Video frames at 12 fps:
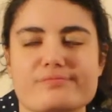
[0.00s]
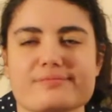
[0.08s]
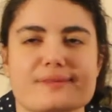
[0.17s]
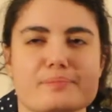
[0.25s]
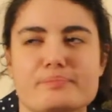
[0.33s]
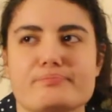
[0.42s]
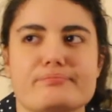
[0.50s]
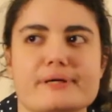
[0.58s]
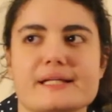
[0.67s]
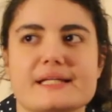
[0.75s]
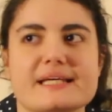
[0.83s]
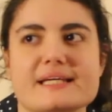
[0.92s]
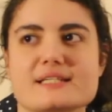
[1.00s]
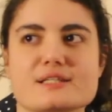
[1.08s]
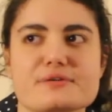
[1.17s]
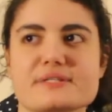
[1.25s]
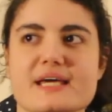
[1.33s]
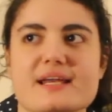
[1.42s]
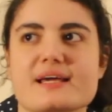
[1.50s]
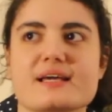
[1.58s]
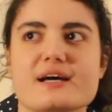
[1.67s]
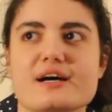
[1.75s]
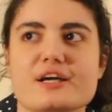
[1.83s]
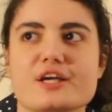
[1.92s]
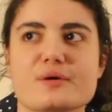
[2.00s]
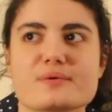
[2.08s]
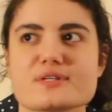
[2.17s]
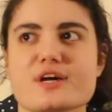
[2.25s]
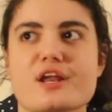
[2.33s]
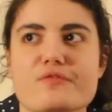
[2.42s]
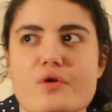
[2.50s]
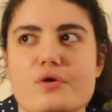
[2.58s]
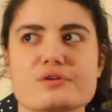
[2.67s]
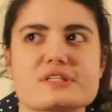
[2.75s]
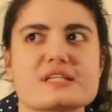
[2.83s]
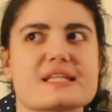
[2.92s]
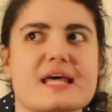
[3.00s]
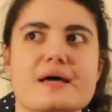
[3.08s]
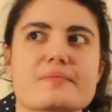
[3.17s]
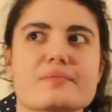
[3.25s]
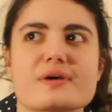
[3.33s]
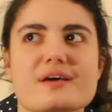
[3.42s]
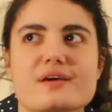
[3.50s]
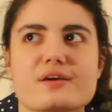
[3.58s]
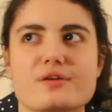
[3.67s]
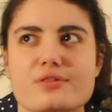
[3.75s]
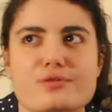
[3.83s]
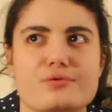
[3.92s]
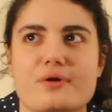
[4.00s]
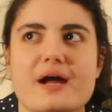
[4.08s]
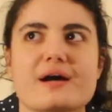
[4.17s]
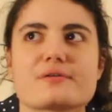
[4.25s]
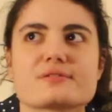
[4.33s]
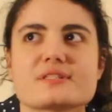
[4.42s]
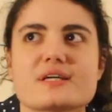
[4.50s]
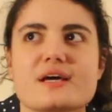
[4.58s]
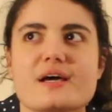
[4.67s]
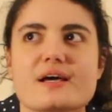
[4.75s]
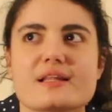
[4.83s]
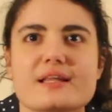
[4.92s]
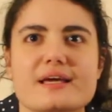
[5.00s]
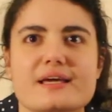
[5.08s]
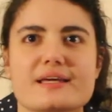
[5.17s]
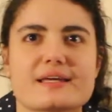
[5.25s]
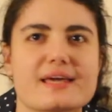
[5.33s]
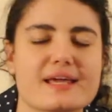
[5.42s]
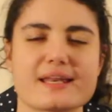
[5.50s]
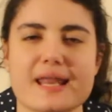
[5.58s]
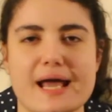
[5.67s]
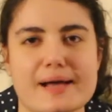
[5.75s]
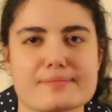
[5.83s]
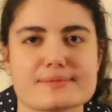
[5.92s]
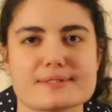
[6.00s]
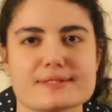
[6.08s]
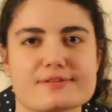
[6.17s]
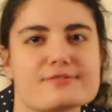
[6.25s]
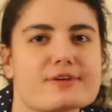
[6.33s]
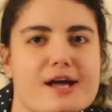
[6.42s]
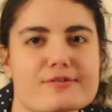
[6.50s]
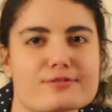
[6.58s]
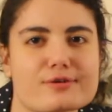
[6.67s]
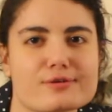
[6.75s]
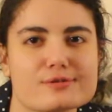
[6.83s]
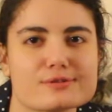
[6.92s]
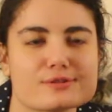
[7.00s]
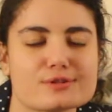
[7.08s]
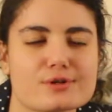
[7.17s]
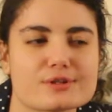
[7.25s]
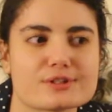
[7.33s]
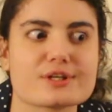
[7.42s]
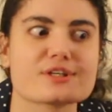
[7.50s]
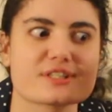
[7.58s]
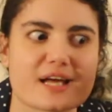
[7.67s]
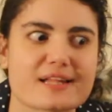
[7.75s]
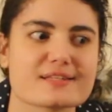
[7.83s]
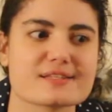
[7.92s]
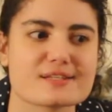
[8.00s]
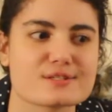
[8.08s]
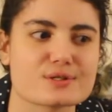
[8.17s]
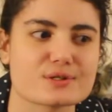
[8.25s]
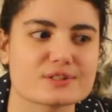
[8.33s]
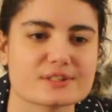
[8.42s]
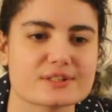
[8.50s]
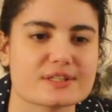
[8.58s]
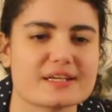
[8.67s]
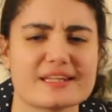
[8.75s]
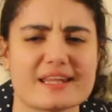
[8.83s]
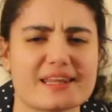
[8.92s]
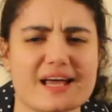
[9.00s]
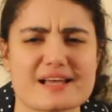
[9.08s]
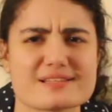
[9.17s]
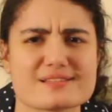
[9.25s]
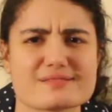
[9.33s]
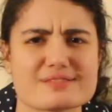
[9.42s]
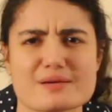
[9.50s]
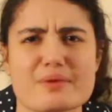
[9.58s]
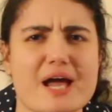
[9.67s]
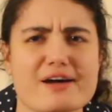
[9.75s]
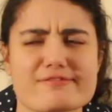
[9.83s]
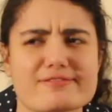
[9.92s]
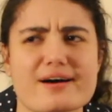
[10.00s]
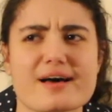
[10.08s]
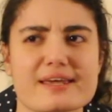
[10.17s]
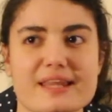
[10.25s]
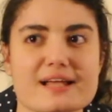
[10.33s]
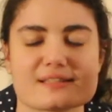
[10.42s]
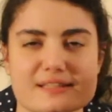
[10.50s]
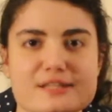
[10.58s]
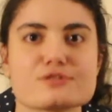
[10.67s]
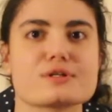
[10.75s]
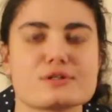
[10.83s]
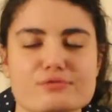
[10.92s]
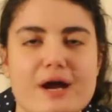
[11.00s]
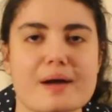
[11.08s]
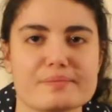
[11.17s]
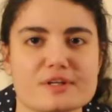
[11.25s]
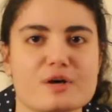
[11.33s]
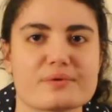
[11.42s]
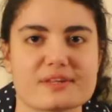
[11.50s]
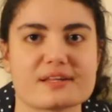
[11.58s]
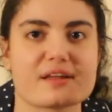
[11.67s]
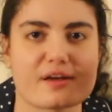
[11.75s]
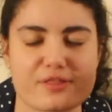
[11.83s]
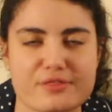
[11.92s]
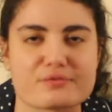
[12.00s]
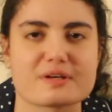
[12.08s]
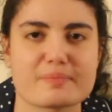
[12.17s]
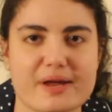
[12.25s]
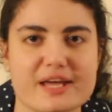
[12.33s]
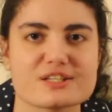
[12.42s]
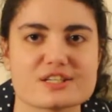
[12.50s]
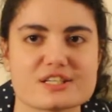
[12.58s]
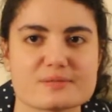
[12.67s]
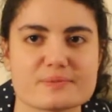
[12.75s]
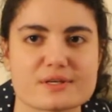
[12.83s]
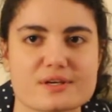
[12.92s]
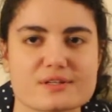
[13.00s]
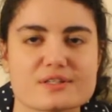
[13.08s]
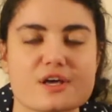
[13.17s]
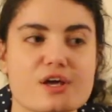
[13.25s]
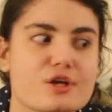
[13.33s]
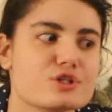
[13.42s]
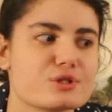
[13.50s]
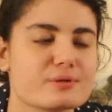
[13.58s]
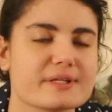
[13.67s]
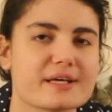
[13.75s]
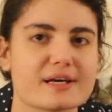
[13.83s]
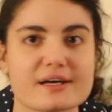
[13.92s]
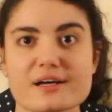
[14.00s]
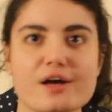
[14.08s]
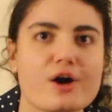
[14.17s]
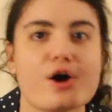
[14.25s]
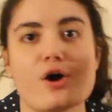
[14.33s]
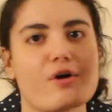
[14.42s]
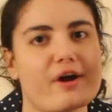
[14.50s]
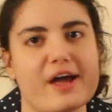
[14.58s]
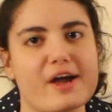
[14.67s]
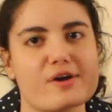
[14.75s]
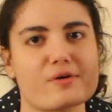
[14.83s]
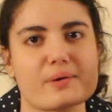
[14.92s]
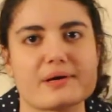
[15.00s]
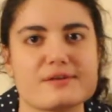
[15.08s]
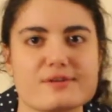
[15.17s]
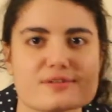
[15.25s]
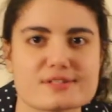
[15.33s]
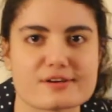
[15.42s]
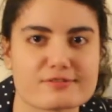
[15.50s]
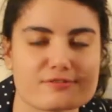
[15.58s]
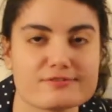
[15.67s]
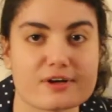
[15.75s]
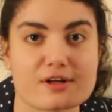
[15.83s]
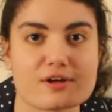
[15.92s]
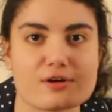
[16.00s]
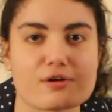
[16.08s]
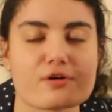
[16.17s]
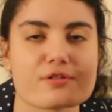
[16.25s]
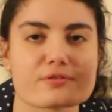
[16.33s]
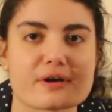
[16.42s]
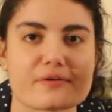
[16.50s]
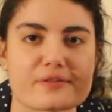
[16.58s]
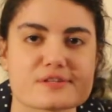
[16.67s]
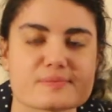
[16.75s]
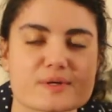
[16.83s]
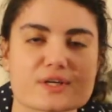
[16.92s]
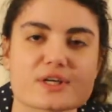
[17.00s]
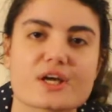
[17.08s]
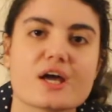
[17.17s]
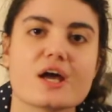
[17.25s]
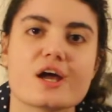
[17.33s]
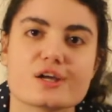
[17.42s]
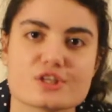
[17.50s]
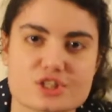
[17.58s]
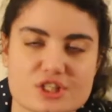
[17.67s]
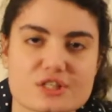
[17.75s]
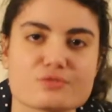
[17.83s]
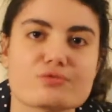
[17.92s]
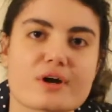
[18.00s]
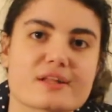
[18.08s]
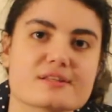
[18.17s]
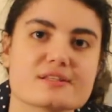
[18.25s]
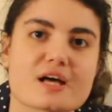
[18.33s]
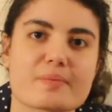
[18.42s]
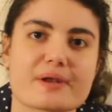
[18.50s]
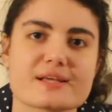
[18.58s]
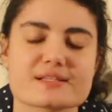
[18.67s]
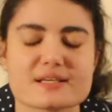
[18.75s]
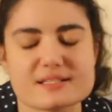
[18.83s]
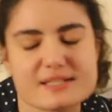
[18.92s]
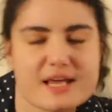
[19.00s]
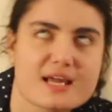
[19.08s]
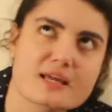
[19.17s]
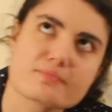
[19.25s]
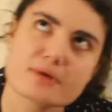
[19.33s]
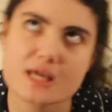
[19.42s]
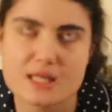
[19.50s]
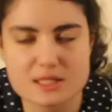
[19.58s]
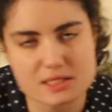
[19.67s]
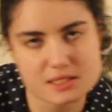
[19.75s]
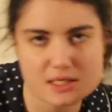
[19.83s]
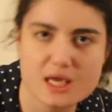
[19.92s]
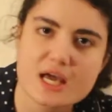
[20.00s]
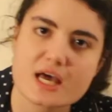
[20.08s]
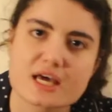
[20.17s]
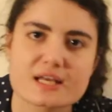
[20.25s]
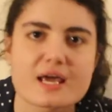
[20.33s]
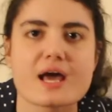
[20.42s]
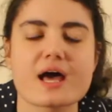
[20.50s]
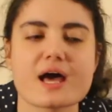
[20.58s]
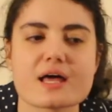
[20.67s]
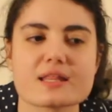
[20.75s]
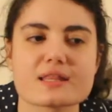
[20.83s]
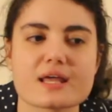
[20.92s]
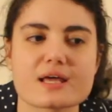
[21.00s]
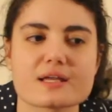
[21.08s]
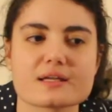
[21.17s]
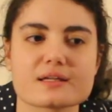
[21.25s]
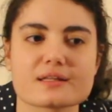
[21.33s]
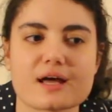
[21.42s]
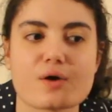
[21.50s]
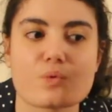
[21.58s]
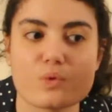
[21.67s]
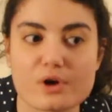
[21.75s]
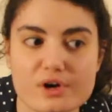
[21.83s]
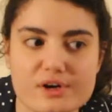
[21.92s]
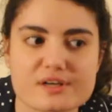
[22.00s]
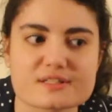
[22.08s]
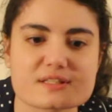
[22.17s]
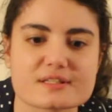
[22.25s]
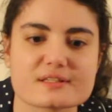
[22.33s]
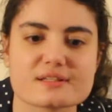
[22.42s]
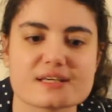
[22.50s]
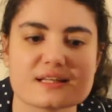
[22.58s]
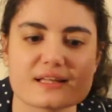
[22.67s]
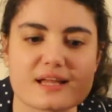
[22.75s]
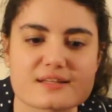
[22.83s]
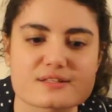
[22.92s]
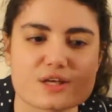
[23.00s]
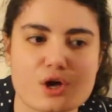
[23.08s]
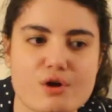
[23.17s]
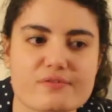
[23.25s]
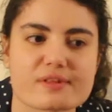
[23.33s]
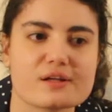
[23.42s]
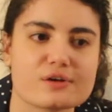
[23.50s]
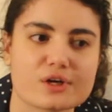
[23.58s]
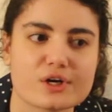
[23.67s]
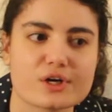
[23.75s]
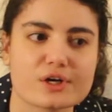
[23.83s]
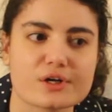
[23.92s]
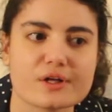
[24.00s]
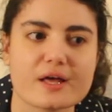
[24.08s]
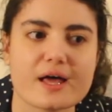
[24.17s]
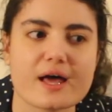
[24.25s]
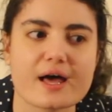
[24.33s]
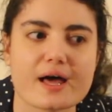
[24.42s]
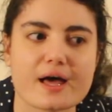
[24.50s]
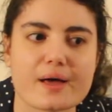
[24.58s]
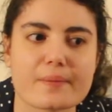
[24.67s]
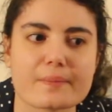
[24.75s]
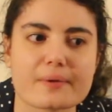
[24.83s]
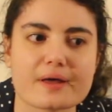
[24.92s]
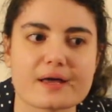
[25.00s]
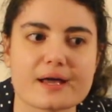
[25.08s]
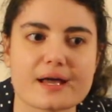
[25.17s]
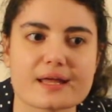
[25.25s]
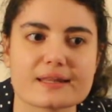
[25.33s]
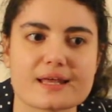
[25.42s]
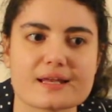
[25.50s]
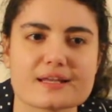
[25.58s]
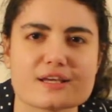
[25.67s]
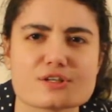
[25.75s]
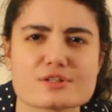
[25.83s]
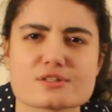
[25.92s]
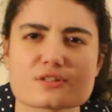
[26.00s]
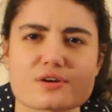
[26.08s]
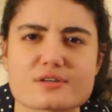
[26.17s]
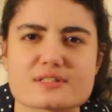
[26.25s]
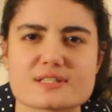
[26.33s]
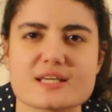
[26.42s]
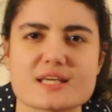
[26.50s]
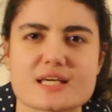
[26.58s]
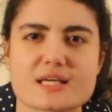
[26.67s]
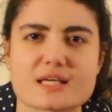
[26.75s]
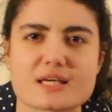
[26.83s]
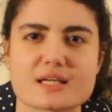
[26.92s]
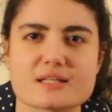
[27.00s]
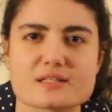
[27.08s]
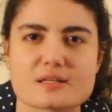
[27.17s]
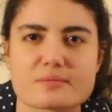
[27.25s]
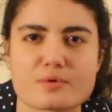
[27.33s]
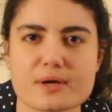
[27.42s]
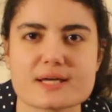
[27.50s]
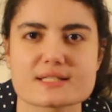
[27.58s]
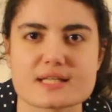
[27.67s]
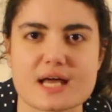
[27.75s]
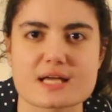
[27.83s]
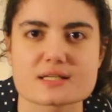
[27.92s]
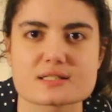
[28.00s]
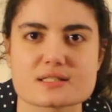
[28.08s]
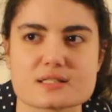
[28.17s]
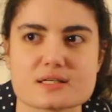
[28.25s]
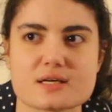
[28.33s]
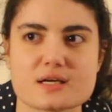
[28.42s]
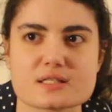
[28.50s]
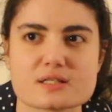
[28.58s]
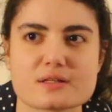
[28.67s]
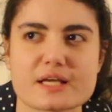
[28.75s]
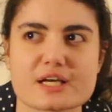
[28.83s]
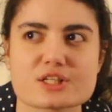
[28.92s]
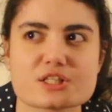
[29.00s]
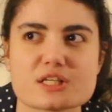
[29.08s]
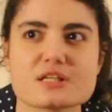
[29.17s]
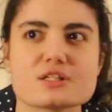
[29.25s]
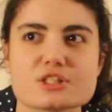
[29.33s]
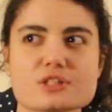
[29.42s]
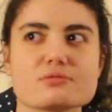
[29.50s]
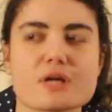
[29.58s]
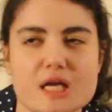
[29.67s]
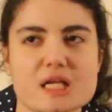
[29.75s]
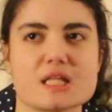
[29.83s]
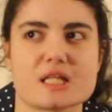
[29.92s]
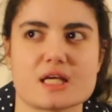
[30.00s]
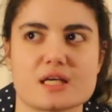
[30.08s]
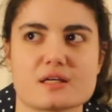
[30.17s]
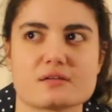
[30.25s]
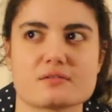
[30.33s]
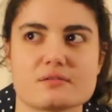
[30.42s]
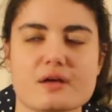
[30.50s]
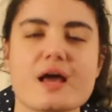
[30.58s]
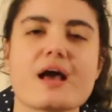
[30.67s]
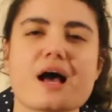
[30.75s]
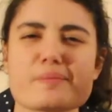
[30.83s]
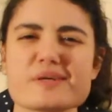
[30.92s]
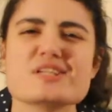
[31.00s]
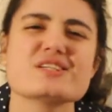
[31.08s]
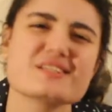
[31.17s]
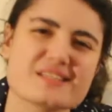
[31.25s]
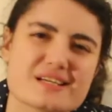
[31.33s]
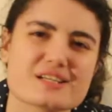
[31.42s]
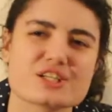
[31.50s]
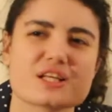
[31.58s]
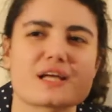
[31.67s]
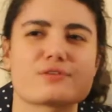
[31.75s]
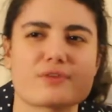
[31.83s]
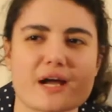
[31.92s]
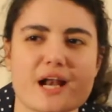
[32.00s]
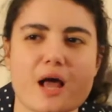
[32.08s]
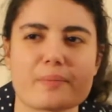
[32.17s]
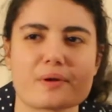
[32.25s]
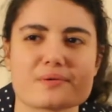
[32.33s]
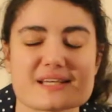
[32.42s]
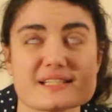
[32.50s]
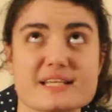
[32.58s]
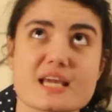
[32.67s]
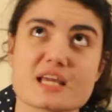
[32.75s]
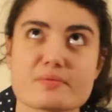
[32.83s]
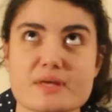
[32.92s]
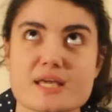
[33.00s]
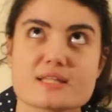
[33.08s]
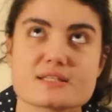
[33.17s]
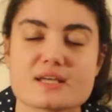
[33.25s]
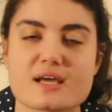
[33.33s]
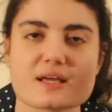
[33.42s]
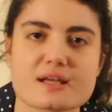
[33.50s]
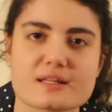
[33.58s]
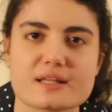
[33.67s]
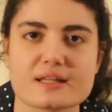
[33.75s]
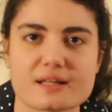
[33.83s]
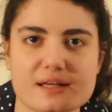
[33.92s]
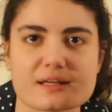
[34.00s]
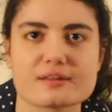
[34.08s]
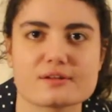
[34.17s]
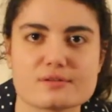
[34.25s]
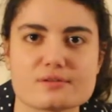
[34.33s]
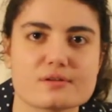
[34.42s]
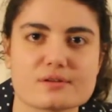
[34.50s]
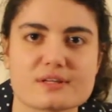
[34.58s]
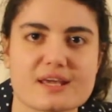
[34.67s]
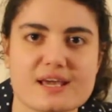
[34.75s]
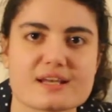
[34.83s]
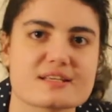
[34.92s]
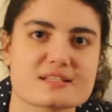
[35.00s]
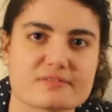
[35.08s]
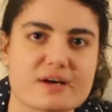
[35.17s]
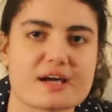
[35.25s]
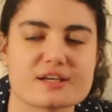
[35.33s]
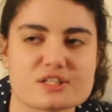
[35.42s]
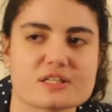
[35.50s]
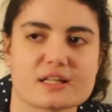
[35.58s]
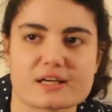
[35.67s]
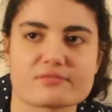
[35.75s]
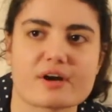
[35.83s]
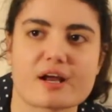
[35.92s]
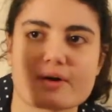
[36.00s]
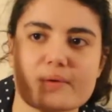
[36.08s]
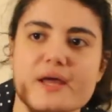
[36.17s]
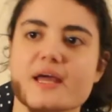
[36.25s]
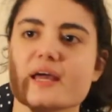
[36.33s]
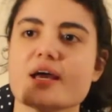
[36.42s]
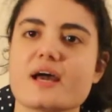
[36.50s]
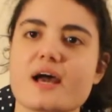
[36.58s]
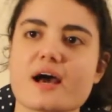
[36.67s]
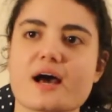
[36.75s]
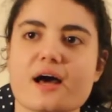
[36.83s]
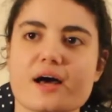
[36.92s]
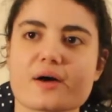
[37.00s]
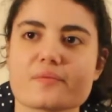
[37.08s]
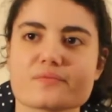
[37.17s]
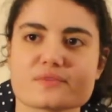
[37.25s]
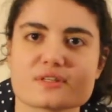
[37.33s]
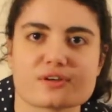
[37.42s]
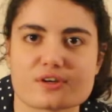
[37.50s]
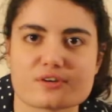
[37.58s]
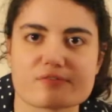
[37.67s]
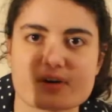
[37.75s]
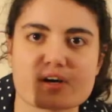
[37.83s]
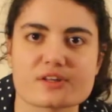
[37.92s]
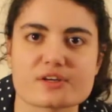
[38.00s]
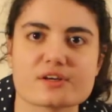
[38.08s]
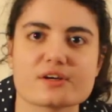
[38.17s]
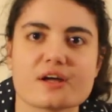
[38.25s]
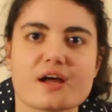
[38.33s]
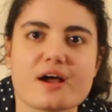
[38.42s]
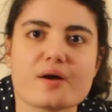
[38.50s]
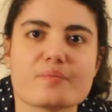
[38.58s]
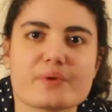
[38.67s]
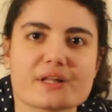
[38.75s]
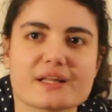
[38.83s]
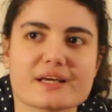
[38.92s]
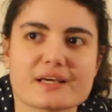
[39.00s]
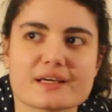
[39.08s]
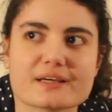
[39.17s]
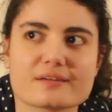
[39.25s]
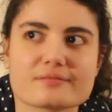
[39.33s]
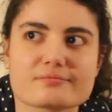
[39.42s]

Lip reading: the police lieutenant guy who was kind of onto them throughout like kidnaps the five-year-old daughter, Chance's daughter, and then that's somehow fine. That's literally wrapped up within like three pages because Julia, our heroine, who's done fuck all throughout this book, she runs up and is like, take me instead, and then that works and he lets go of the little girl, and then he just starts sinking in some quicksand. So like, she didn't do anything. I mean, she did, she like ran up and was like, take me instead, and then like the kid is fine, she like ran away to her father, but like